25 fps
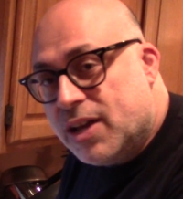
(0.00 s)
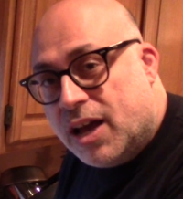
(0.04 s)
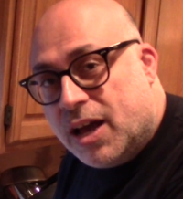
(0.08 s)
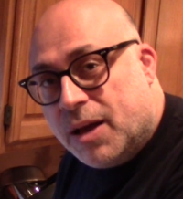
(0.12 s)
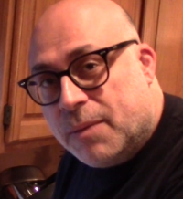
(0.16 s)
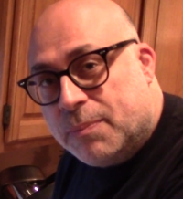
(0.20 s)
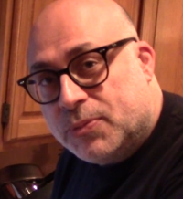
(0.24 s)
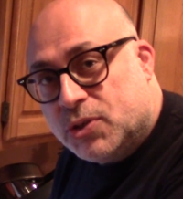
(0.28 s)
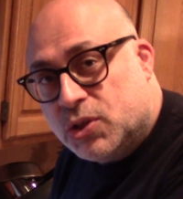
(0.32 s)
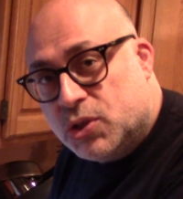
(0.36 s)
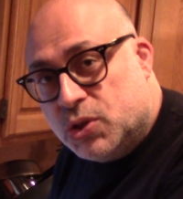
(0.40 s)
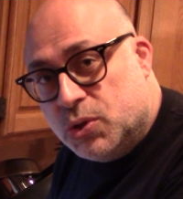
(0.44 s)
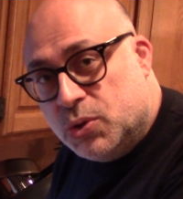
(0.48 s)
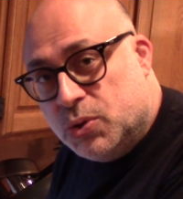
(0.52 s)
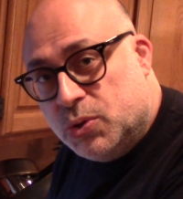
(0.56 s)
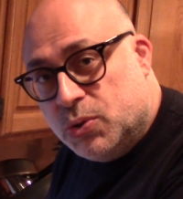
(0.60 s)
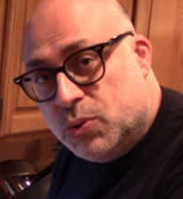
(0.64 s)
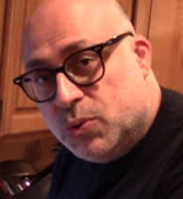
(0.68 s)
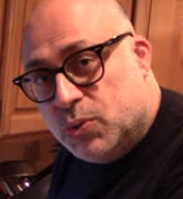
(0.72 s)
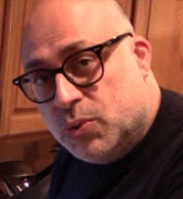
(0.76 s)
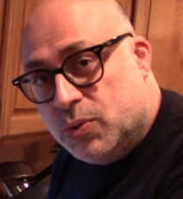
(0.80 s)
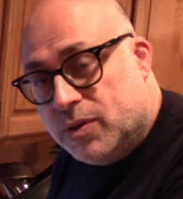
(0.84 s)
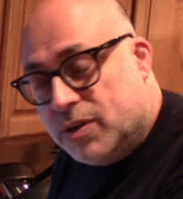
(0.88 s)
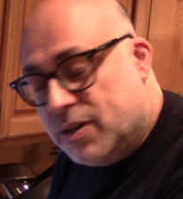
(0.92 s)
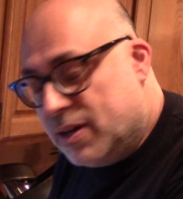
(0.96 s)
up
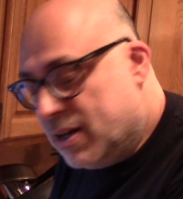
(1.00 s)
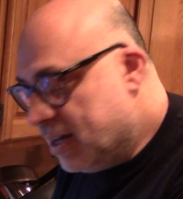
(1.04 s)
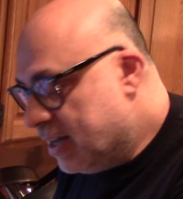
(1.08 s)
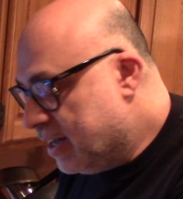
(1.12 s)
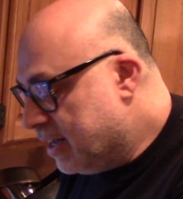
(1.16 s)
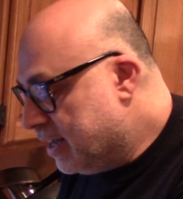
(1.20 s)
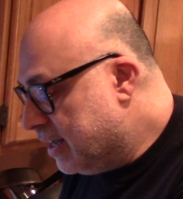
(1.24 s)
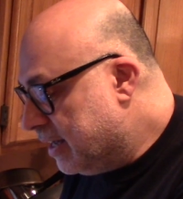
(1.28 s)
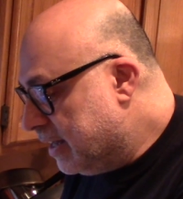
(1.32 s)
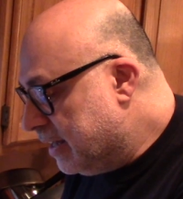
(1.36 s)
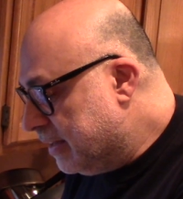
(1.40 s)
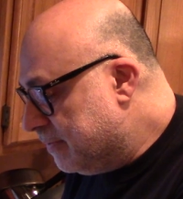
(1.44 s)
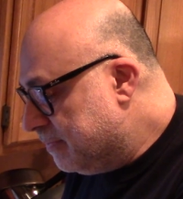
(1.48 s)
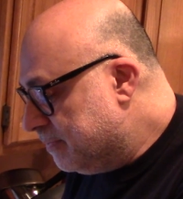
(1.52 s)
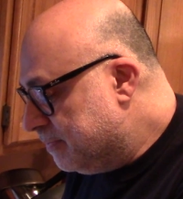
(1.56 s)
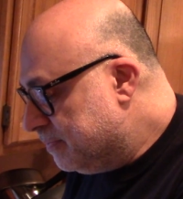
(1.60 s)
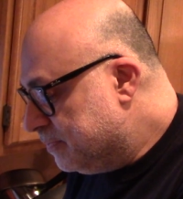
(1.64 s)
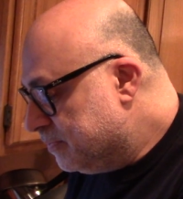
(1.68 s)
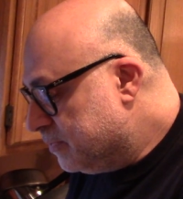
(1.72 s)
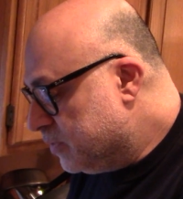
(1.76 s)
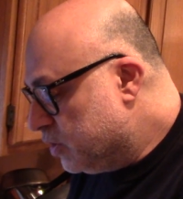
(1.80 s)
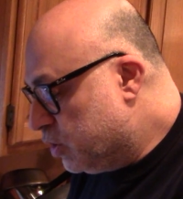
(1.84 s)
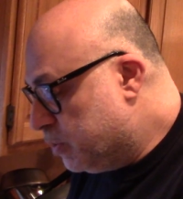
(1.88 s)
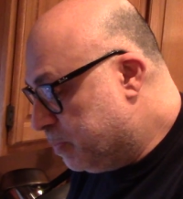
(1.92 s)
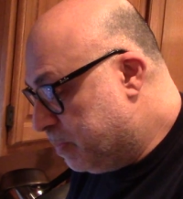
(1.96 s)
to uh,
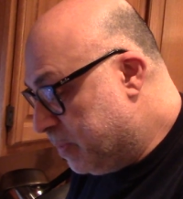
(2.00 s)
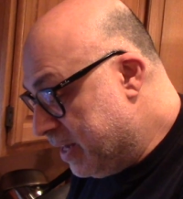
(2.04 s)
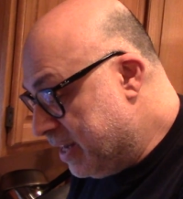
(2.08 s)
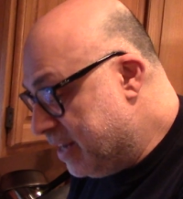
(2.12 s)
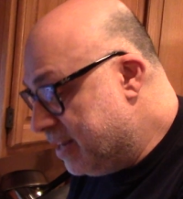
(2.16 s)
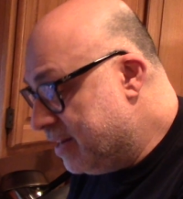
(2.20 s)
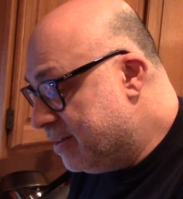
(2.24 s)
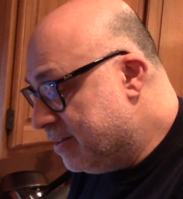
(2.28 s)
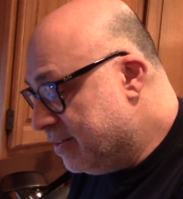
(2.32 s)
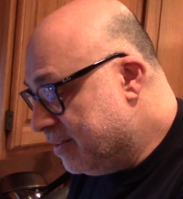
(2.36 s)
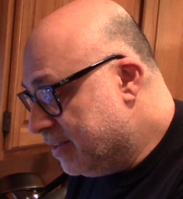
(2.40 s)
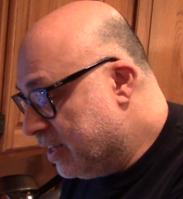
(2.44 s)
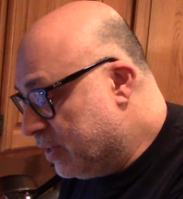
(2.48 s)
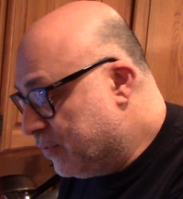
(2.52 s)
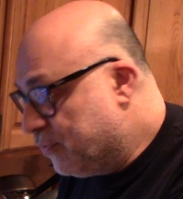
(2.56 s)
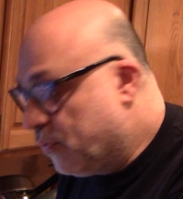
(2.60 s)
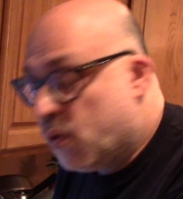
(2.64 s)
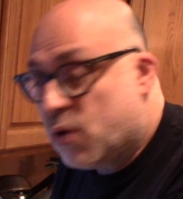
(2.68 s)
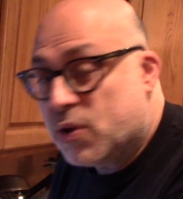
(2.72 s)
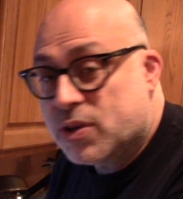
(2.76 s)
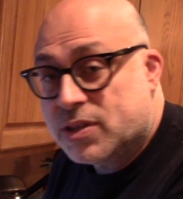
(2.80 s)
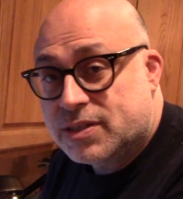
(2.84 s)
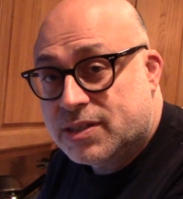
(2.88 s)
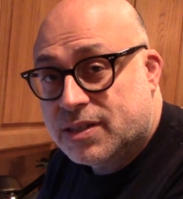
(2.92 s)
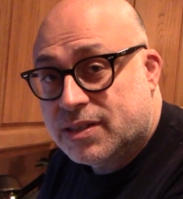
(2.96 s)
speed as
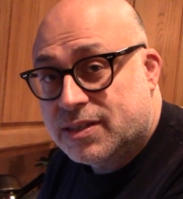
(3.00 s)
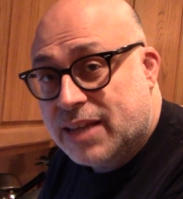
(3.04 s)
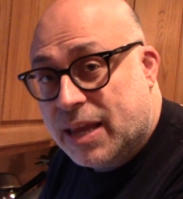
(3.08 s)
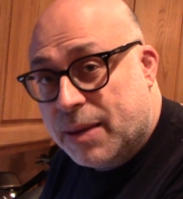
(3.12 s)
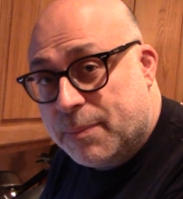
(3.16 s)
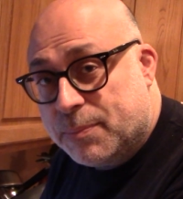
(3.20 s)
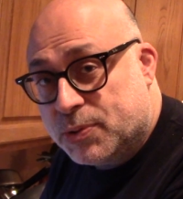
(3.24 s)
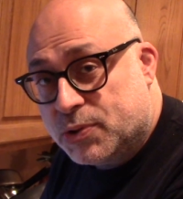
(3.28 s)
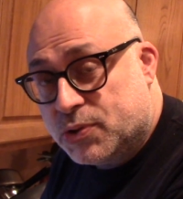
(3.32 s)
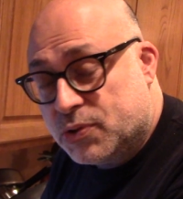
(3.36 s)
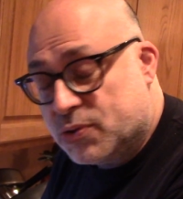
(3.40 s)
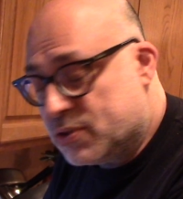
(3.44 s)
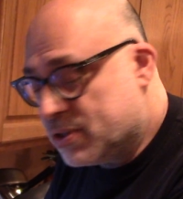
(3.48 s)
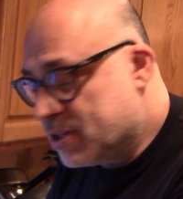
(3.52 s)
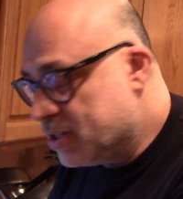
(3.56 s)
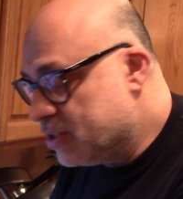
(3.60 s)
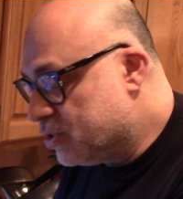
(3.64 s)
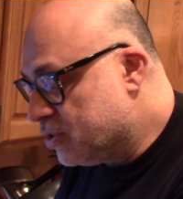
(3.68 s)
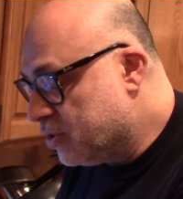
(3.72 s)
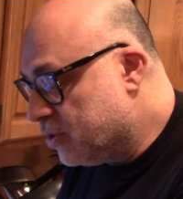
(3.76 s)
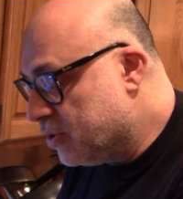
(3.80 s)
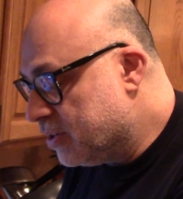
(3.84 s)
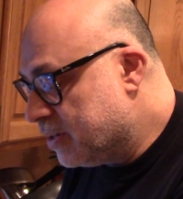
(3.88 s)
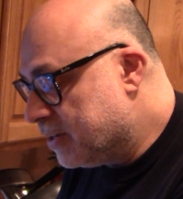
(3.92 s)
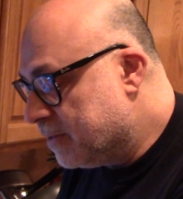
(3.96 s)
far as temperature is
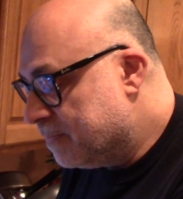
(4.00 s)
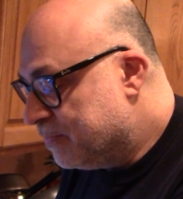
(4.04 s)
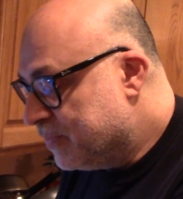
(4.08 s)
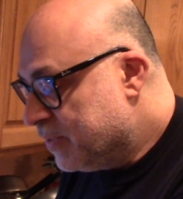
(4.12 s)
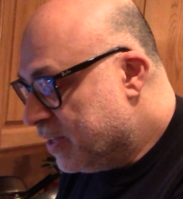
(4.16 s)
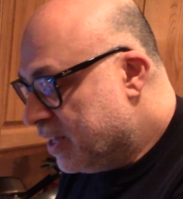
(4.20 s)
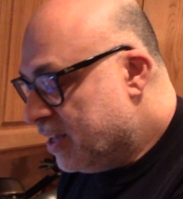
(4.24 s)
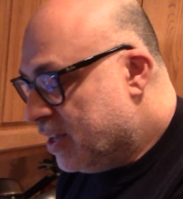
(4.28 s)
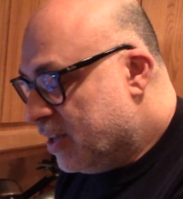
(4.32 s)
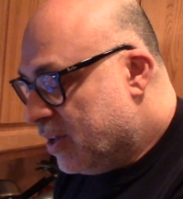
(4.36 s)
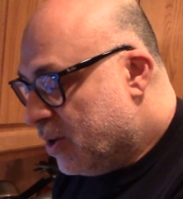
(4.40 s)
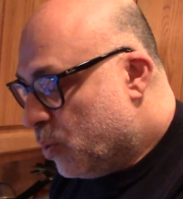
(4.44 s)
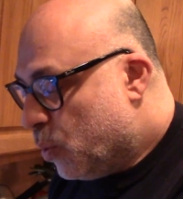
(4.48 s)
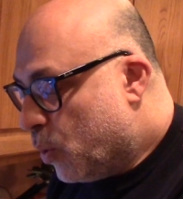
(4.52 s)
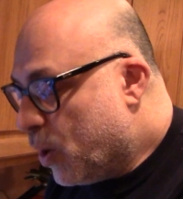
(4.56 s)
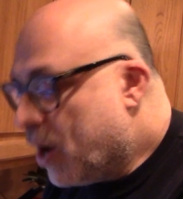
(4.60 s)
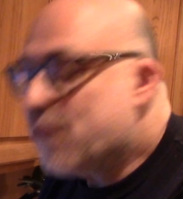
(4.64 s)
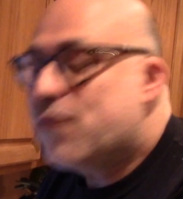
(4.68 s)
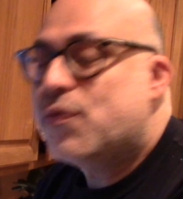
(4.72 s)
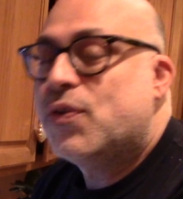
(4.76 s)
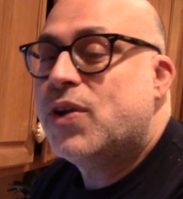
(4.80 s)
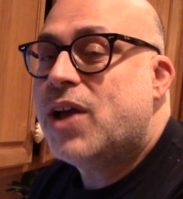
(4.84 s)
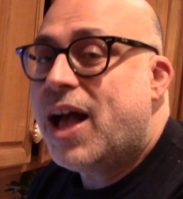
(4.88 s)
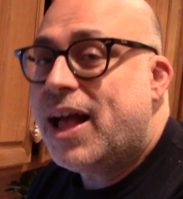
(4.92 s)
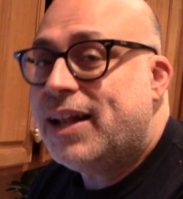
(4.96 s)
concerned. What
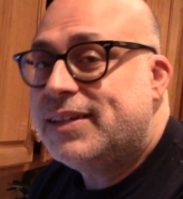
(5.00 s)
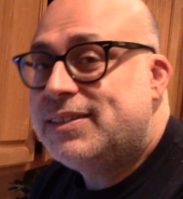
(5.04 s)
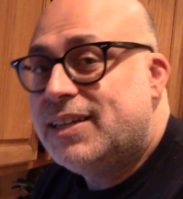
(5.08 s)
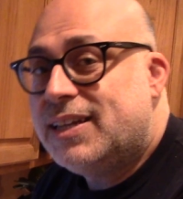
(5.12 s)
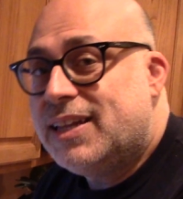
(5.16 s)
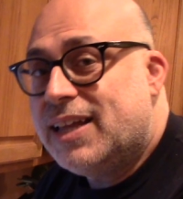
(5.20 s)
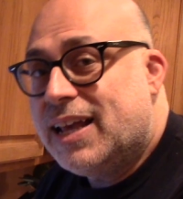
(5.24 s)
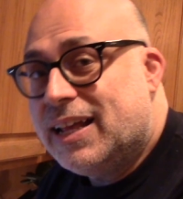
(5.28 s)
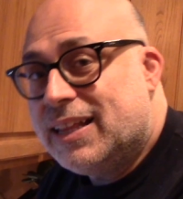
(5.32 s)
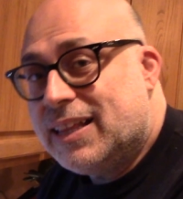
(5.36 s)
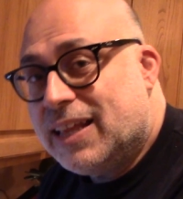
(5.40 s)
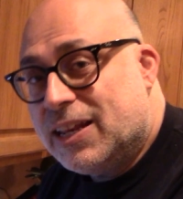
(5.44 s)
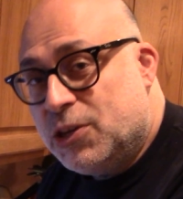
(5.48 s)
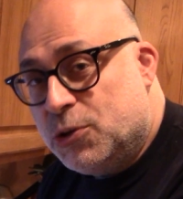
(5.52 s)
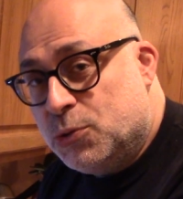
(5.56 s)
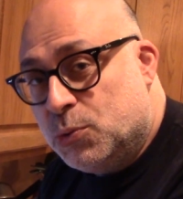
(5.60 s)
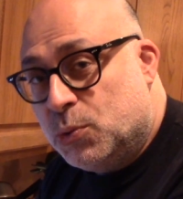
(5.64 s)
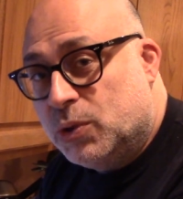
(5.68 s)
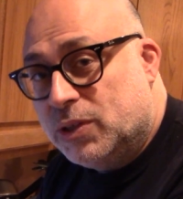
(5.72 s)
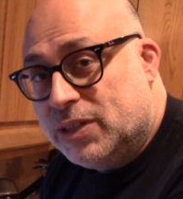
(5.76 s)
I forgot today that you will